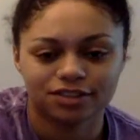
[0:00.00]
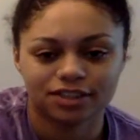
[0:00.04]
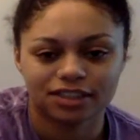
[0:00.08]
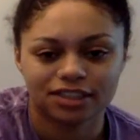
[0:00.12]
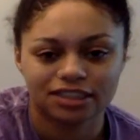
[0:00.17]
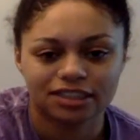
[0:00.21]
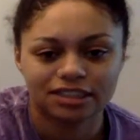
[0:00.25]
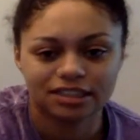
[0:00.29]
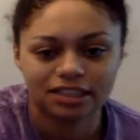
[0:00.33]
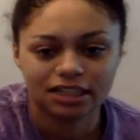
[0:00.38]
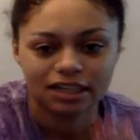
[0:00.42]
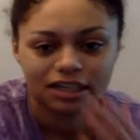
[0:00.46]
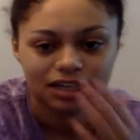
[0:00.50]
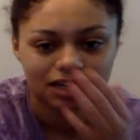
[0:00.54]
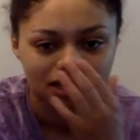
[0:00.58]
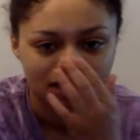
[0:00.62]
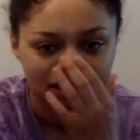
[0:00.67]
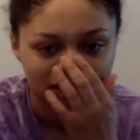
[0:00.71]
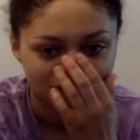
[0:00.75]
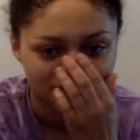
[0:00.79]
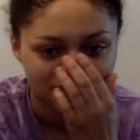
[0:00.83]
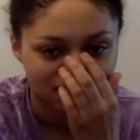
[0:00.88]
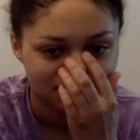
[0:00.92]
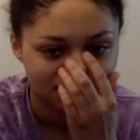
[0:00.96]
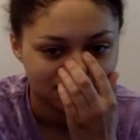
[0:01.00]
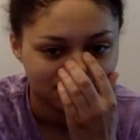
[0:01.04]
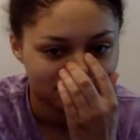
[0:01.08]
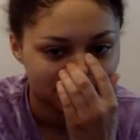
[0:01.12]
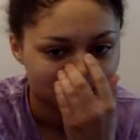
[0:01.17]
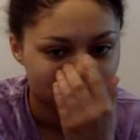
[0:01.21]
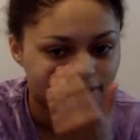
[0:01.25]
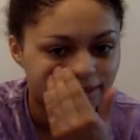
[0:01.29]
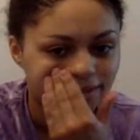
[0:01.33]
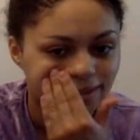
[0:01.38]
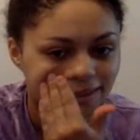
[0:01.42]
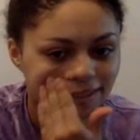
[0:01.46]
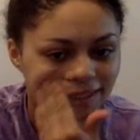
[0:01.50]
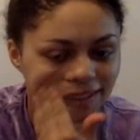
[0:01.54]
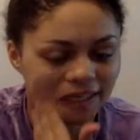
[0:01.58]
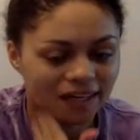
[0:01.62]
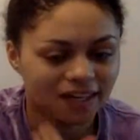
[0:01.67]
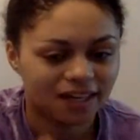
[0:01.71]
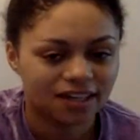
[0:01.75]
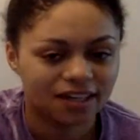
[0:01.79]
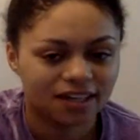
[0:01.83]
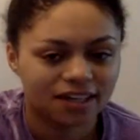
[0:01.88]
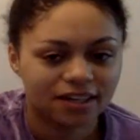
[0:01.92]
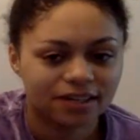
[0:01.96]
for this. It's one of those
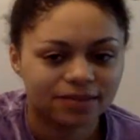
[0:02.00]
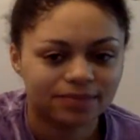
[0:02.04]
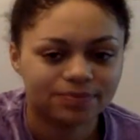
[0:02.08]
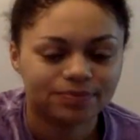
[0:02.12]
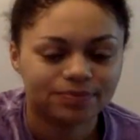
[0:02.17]
like